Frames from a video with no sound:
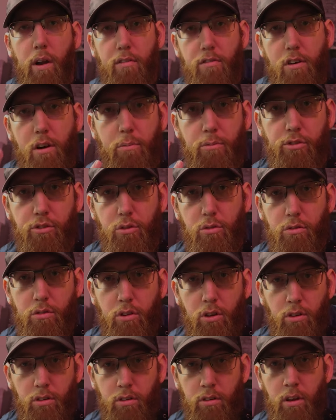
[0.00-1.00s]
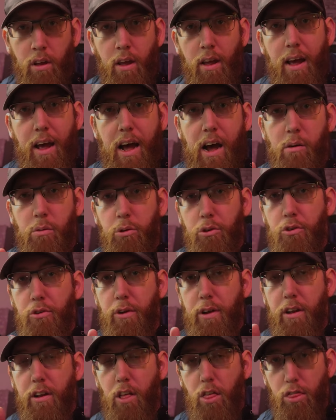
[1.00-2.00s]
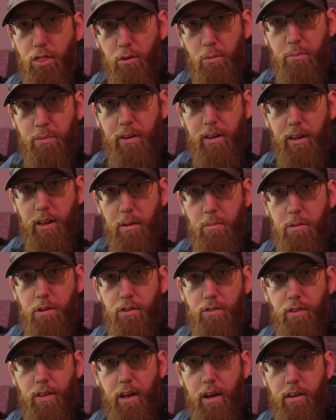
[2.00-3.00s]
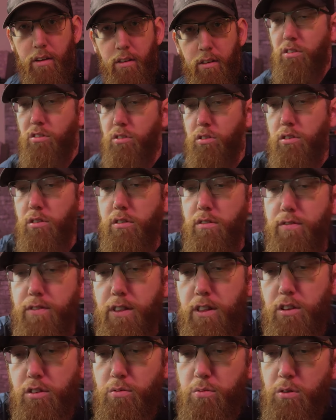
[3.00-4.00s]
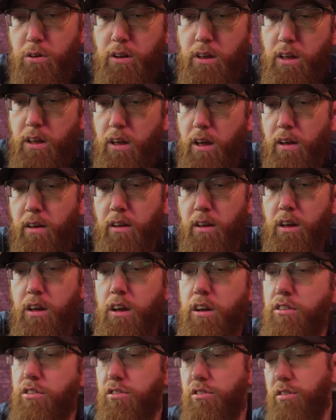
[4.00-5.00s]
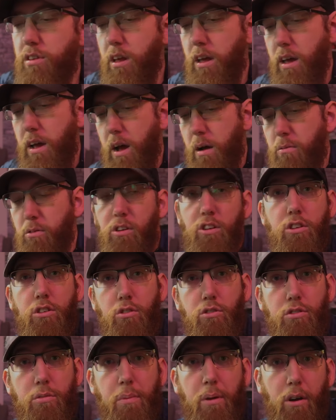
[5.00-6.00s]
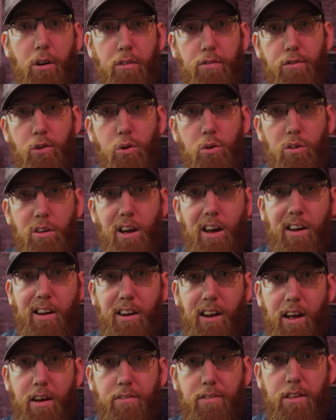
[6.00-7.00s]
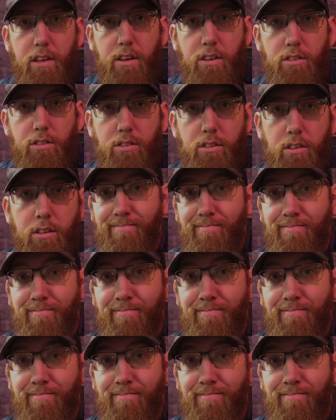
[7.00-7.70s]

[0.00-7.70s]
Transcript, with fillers: whatever I'm shooting on, I will create a thumbnail image for that. So for this one here, just say I'm going to do something on a phone, I can have this,